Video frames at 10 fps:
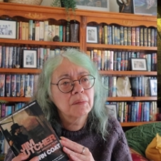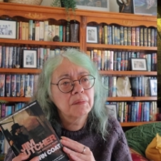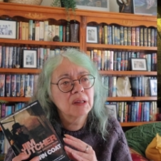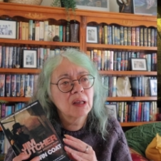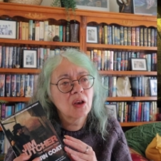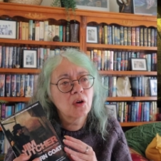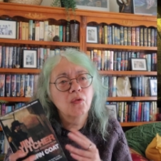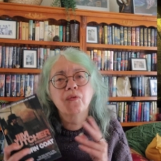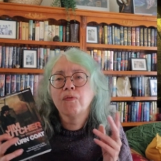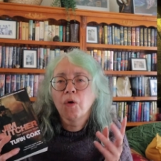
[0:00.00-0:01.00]
the
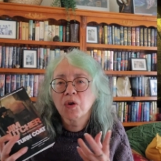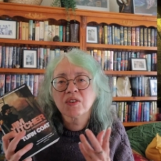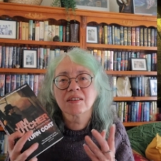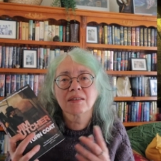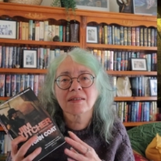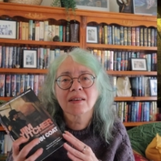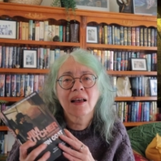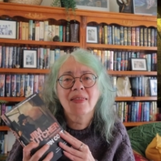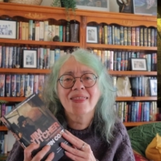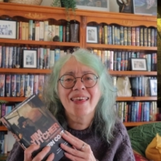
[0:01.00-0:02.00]
political forces
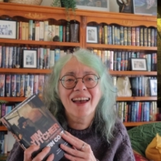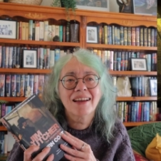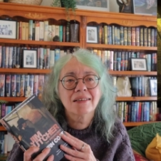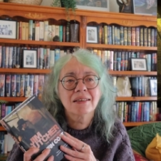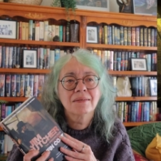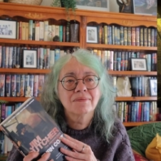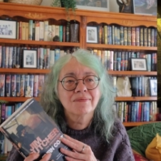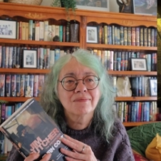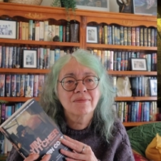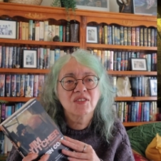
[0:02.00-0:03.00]
that
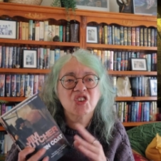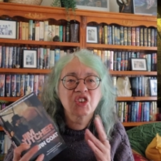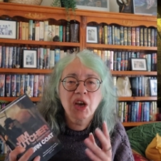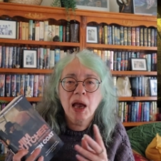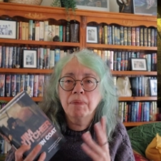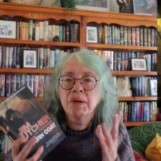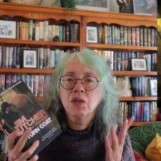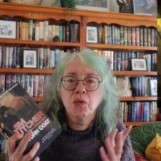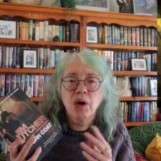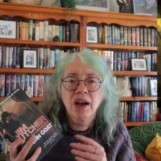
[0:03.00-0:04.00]

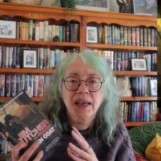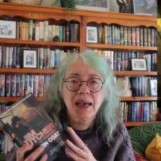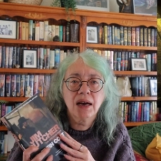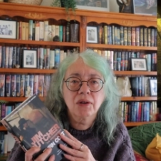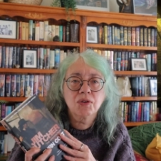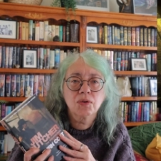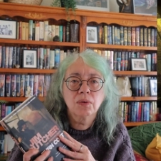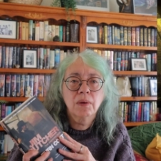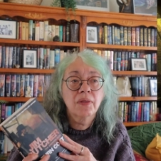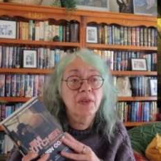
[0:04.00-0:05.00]
shape the White
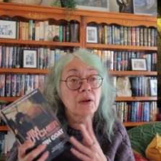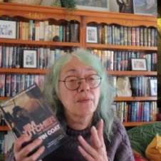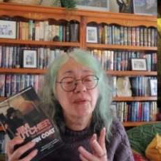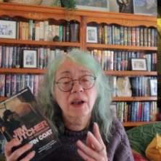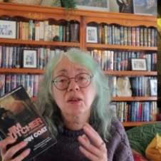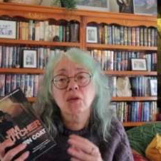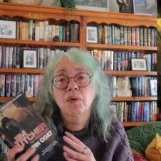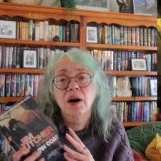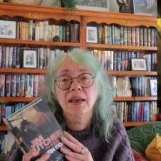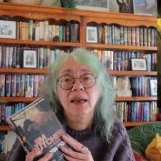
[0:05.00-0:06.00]
Council, that affect the
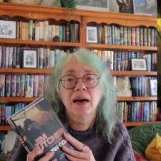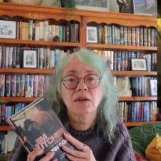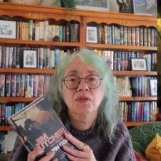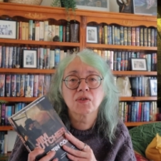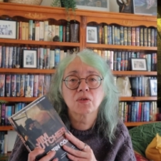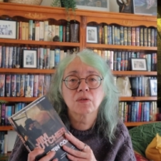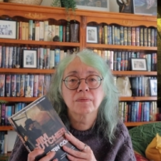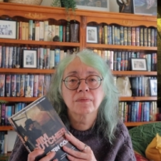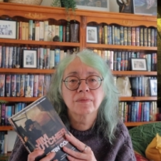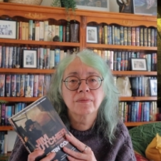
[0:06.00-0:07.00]
White Council.
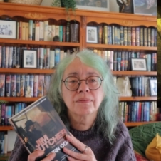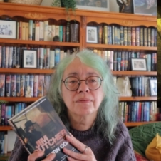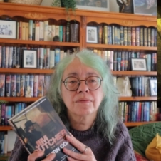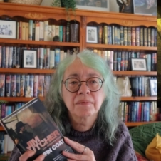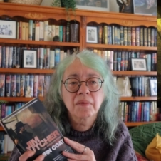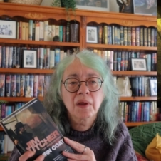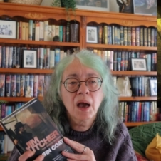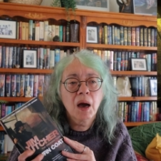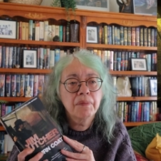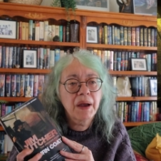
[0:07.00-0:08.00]

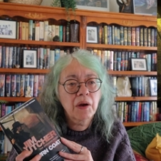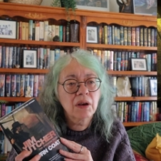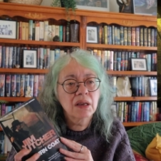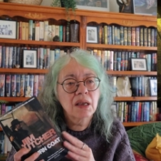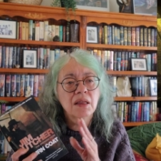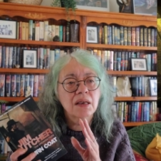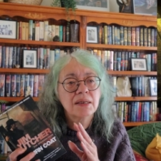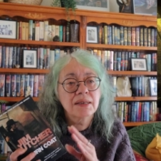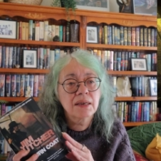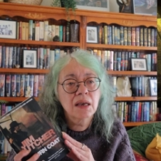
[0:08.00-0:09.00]
Apparently, the
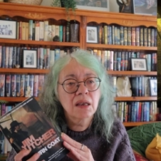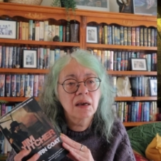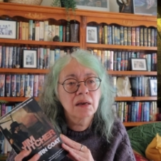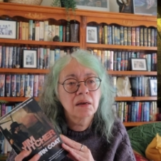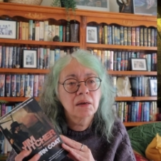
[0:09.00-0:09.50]
senior